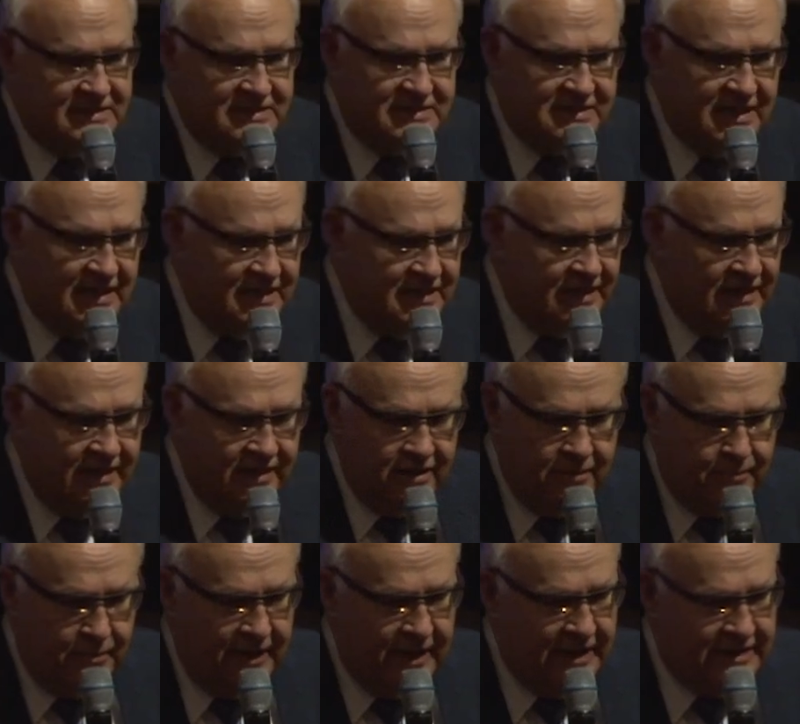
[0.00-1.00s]
Sitting here,
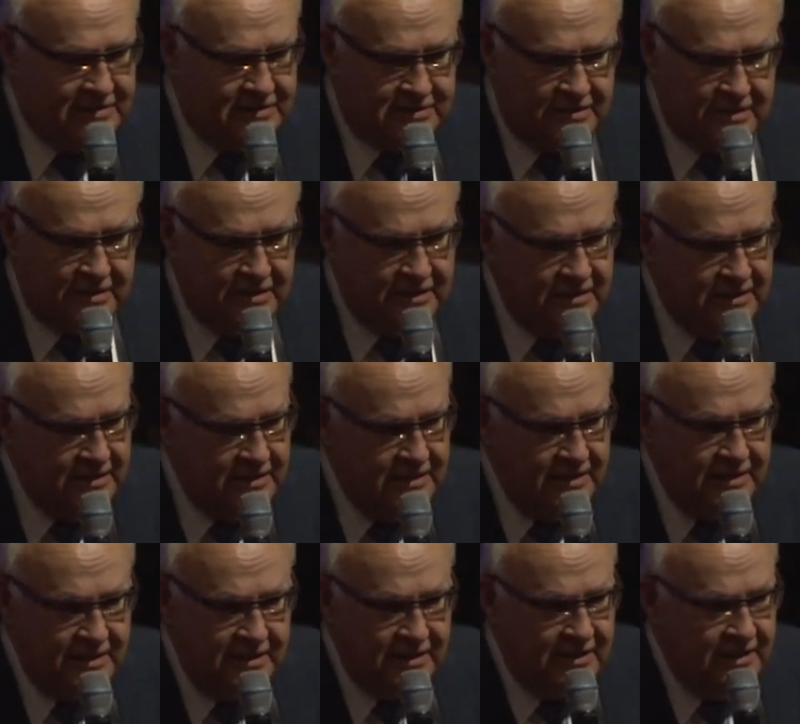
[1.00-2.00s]
Pastor.
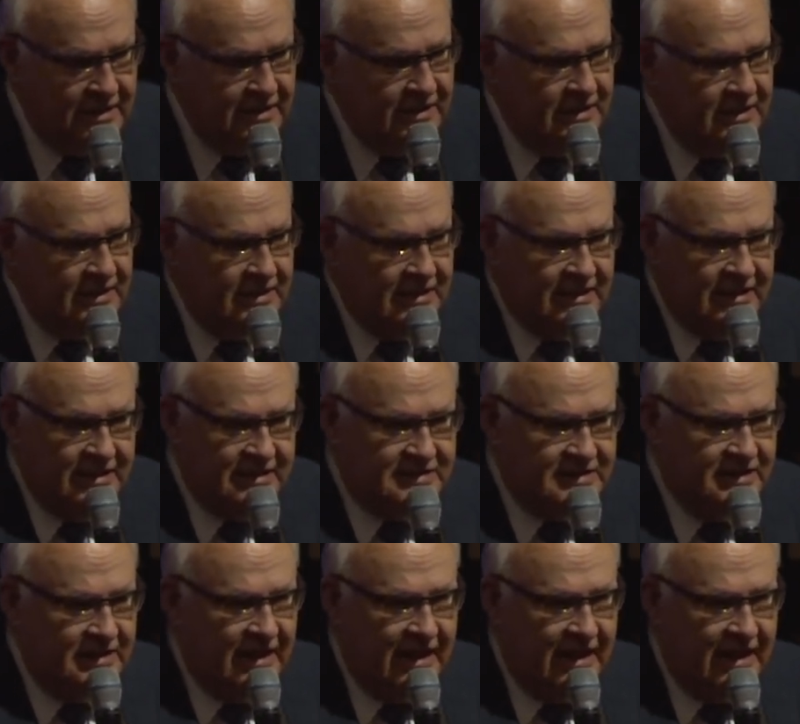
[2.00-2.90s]
He said,